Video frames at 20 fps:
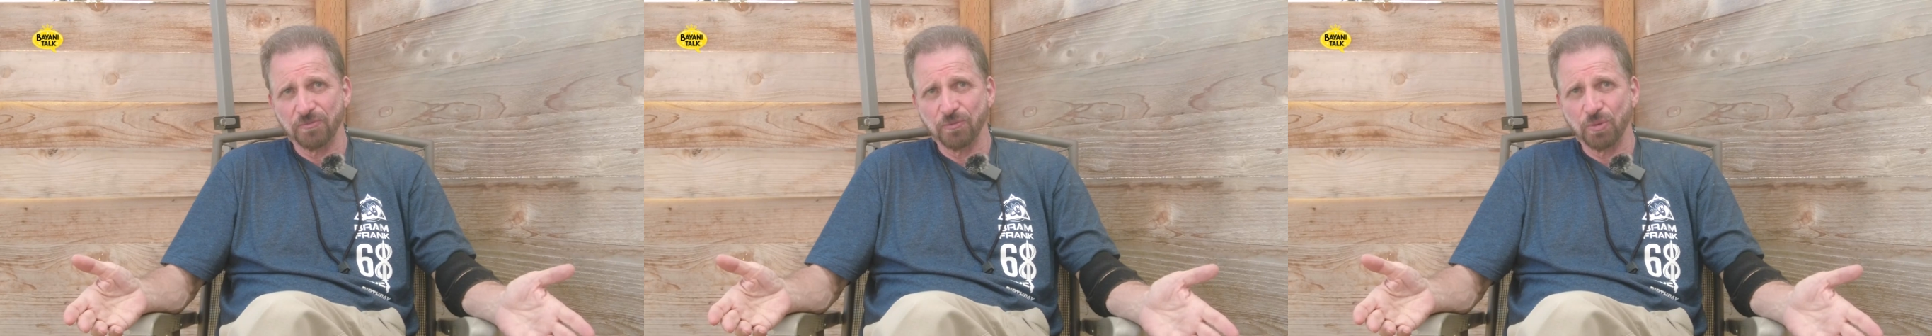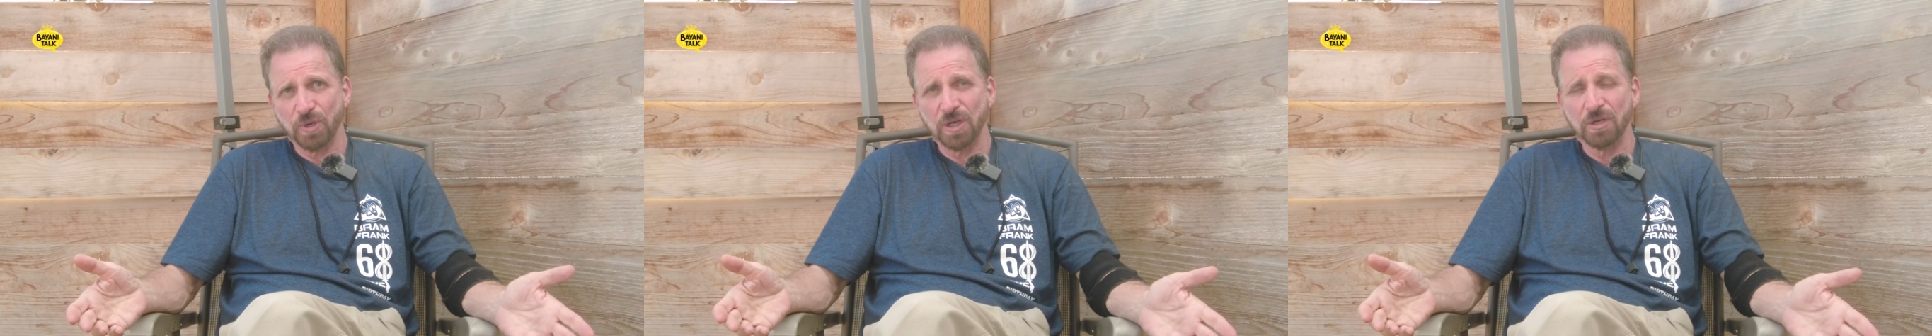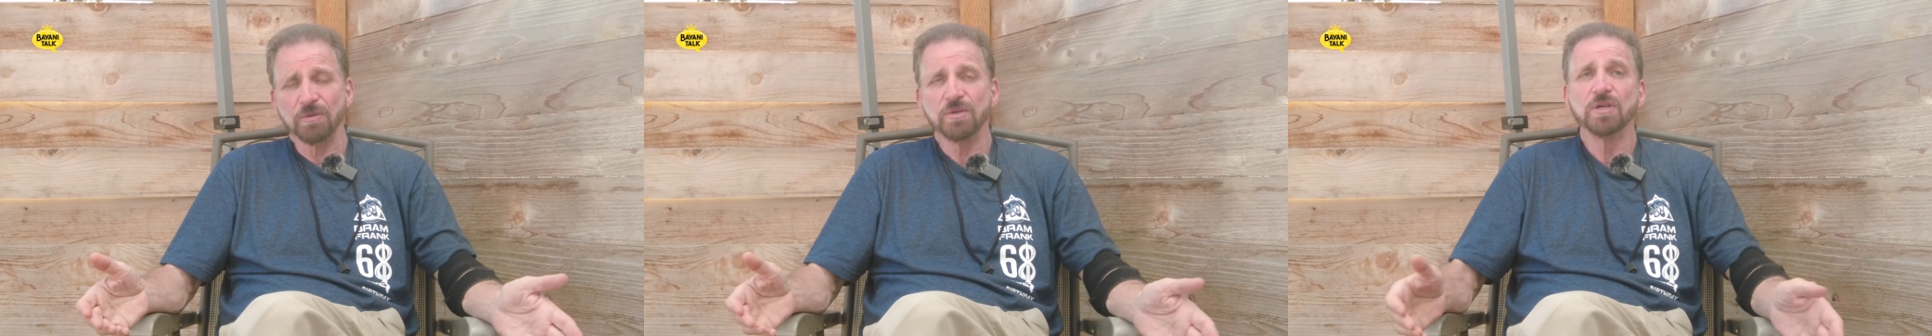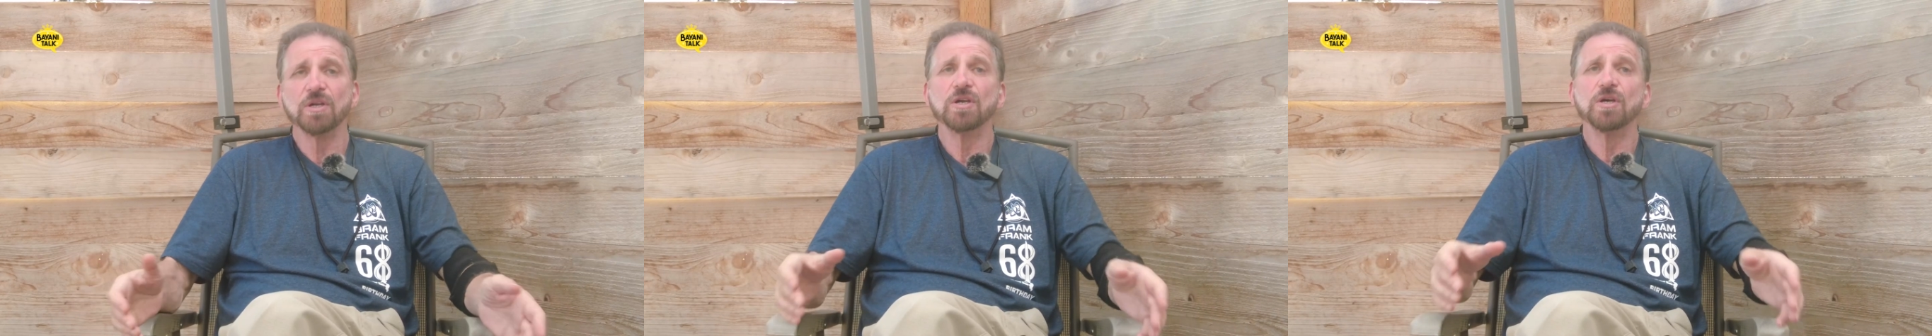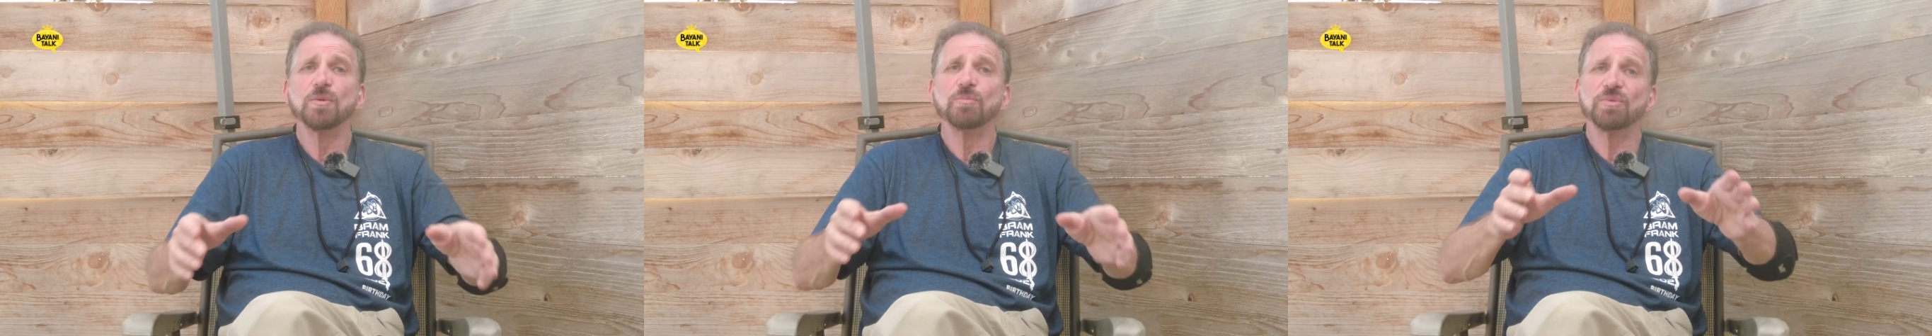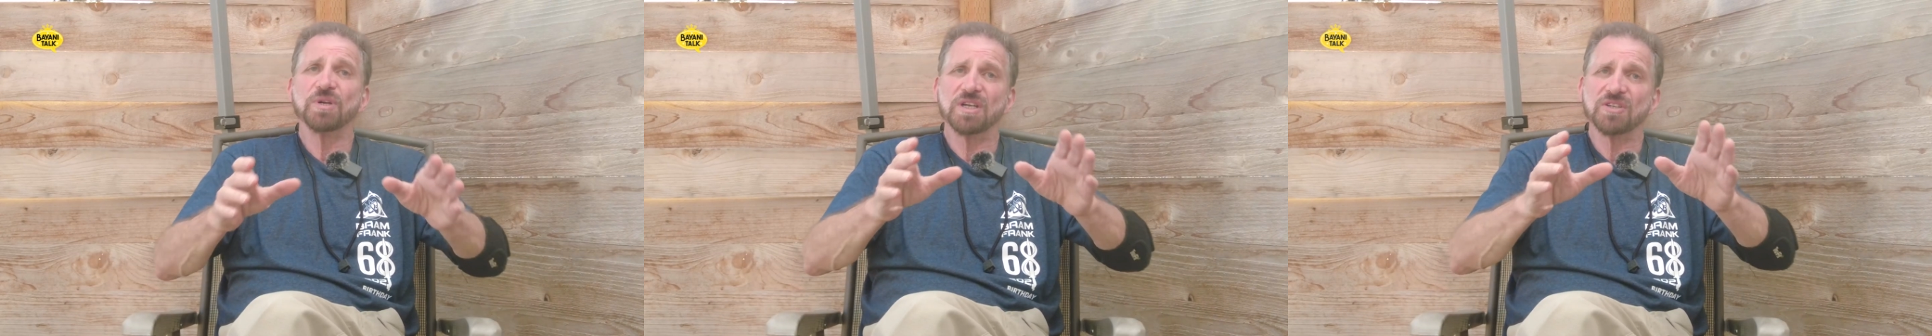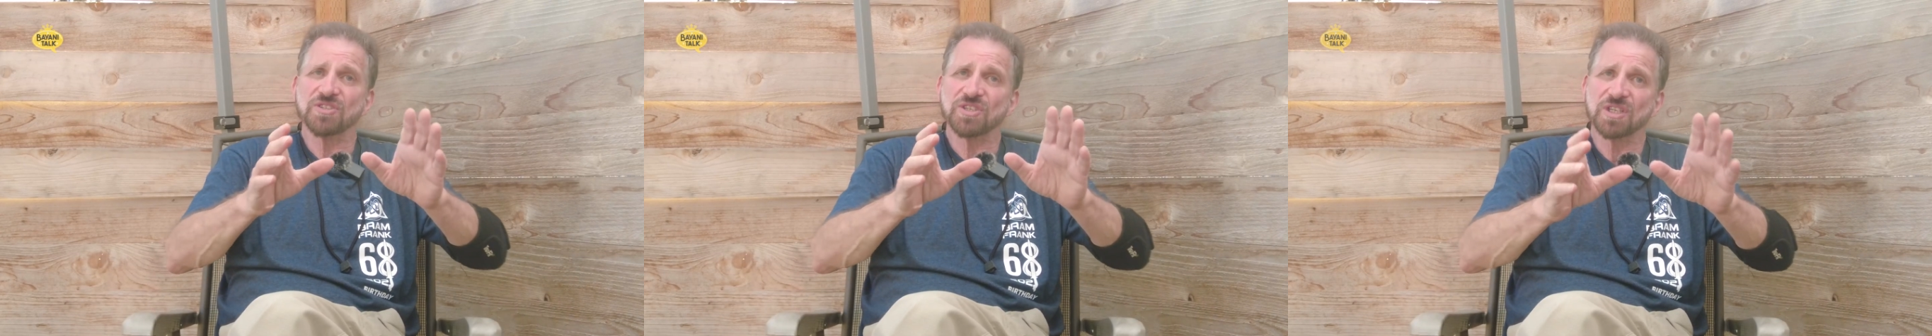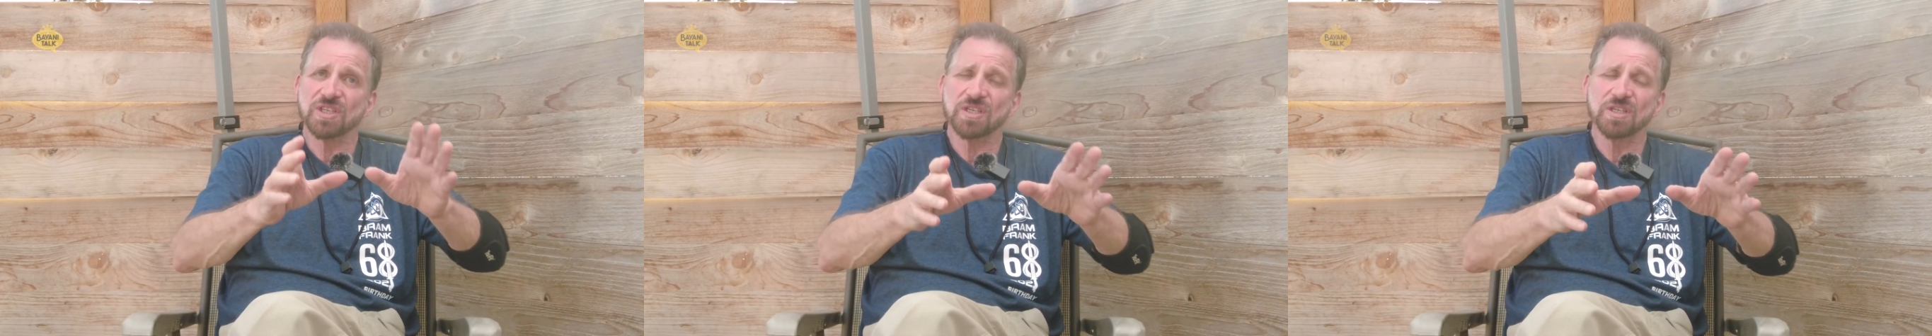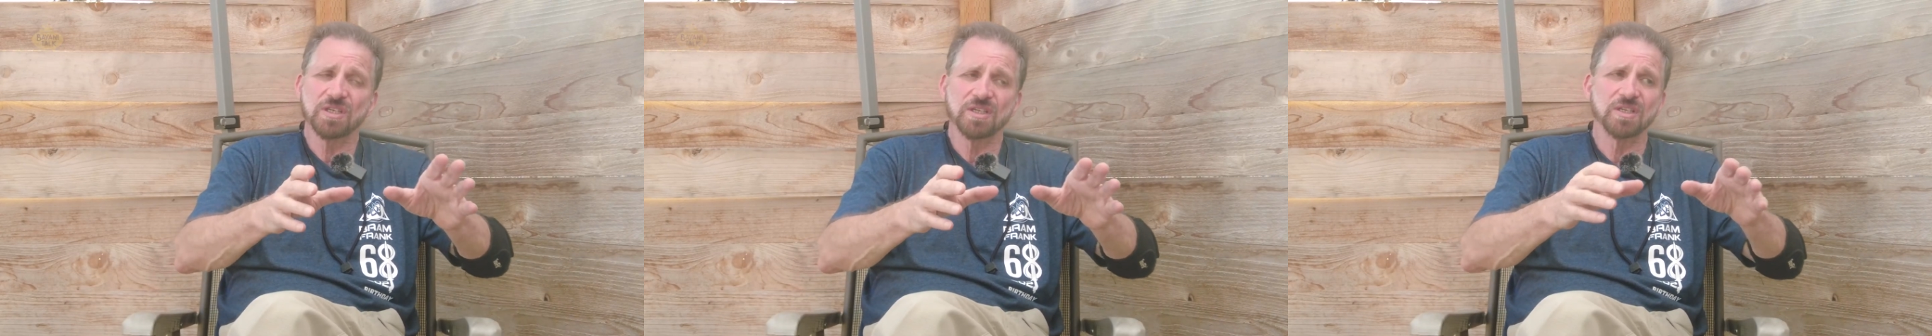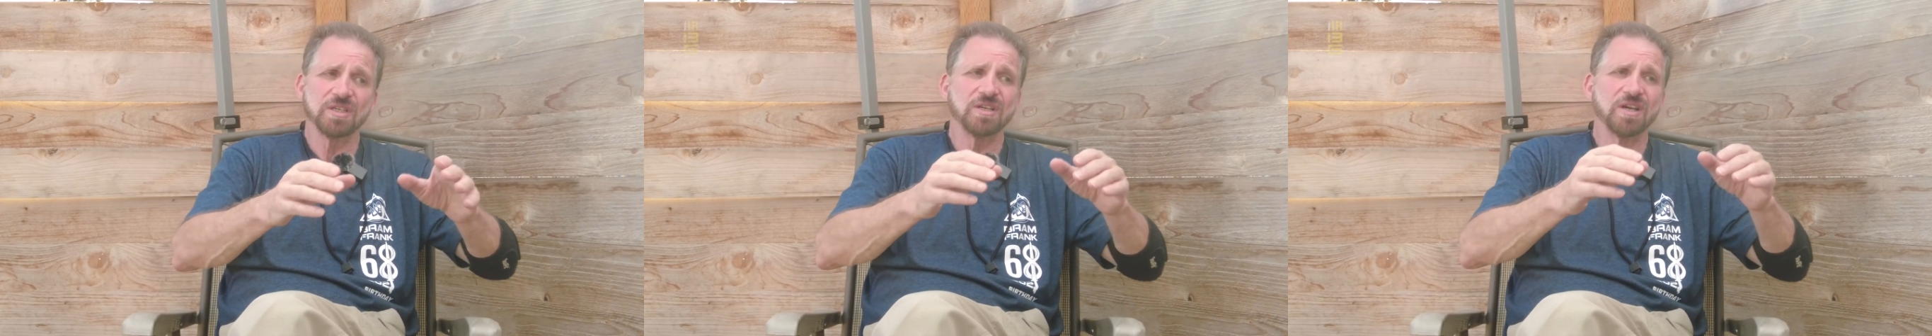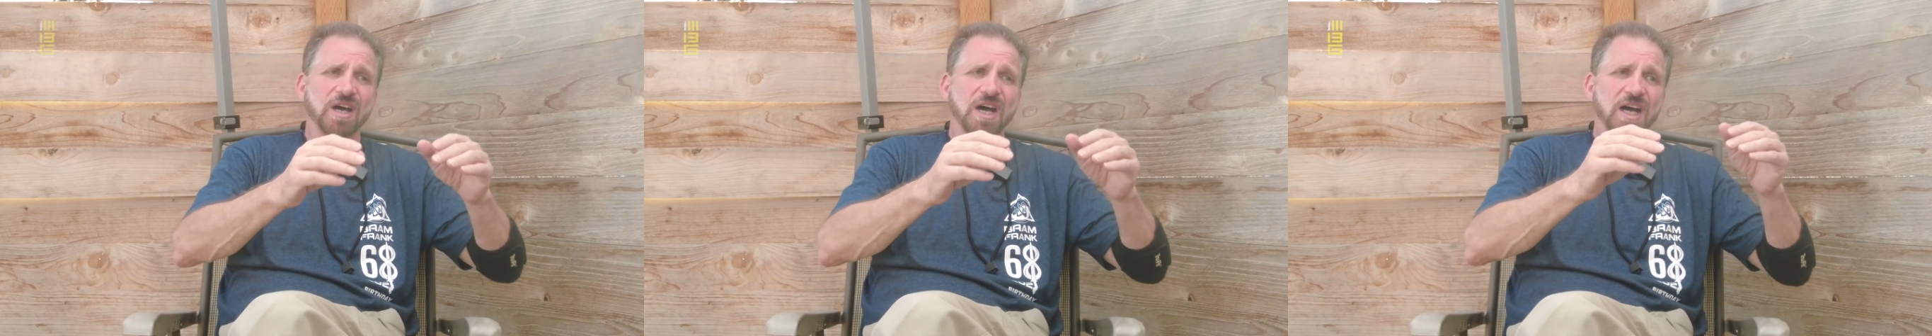for a while. But as a kid,